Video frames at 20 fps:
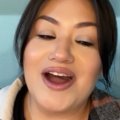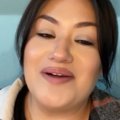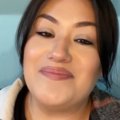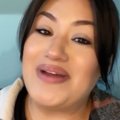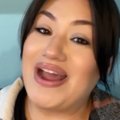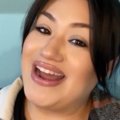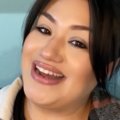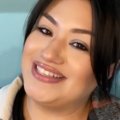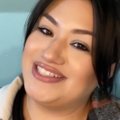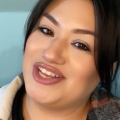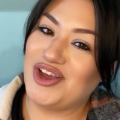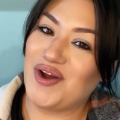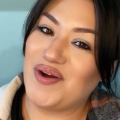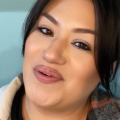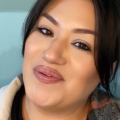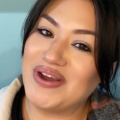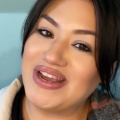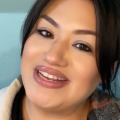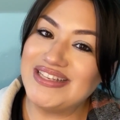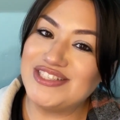As
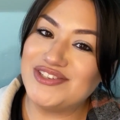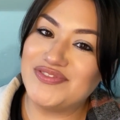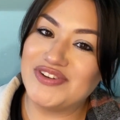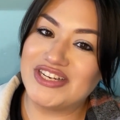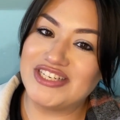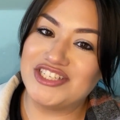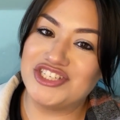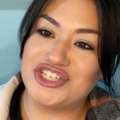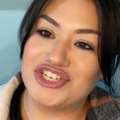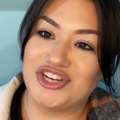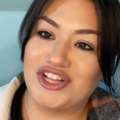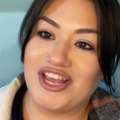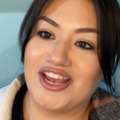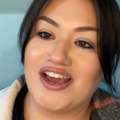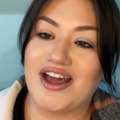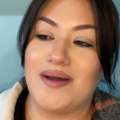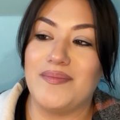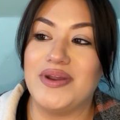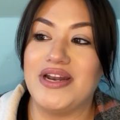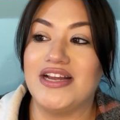always, don't forget to share, like,
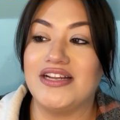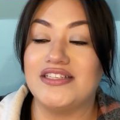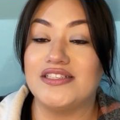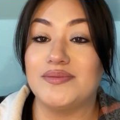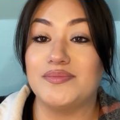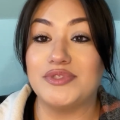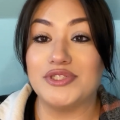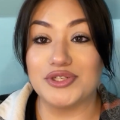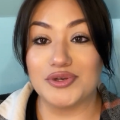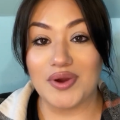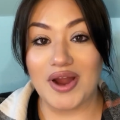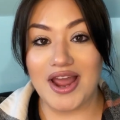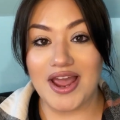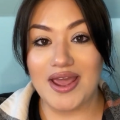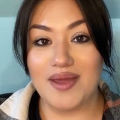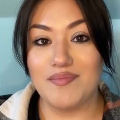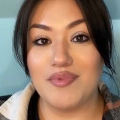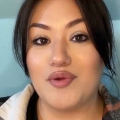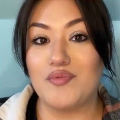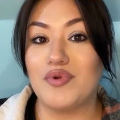comment, and
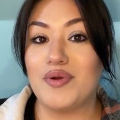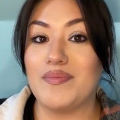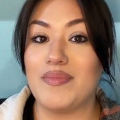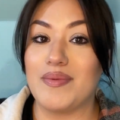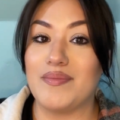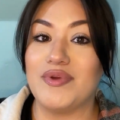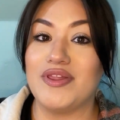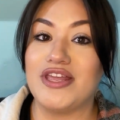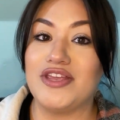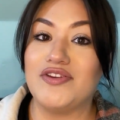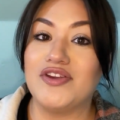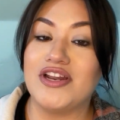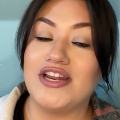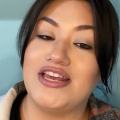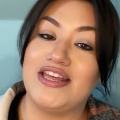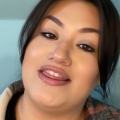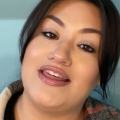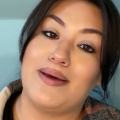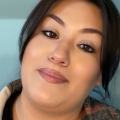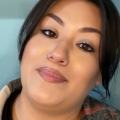subscribe. Remember that you can
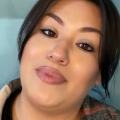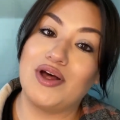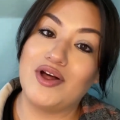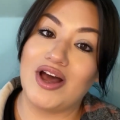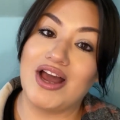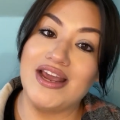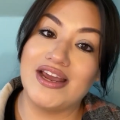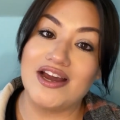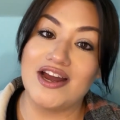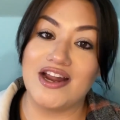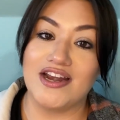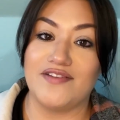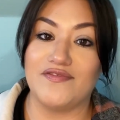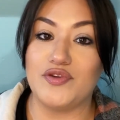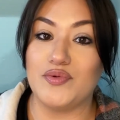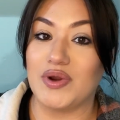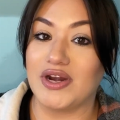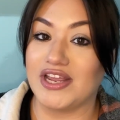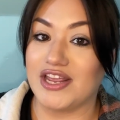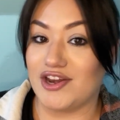hit that bell icon if you
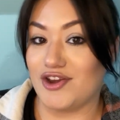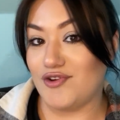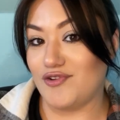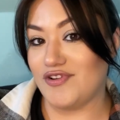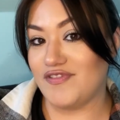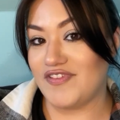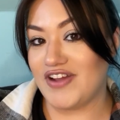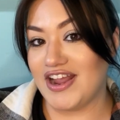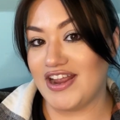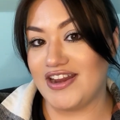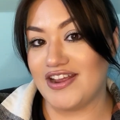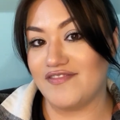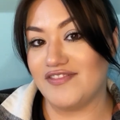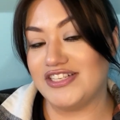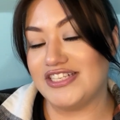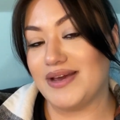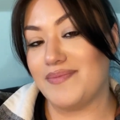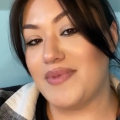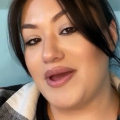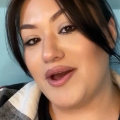want to get notified every
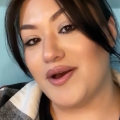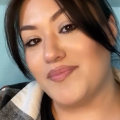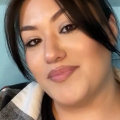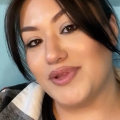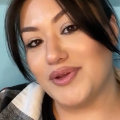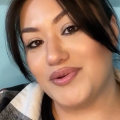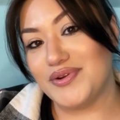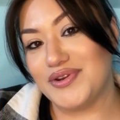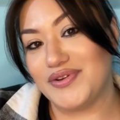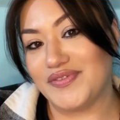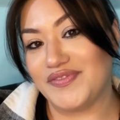time I upload new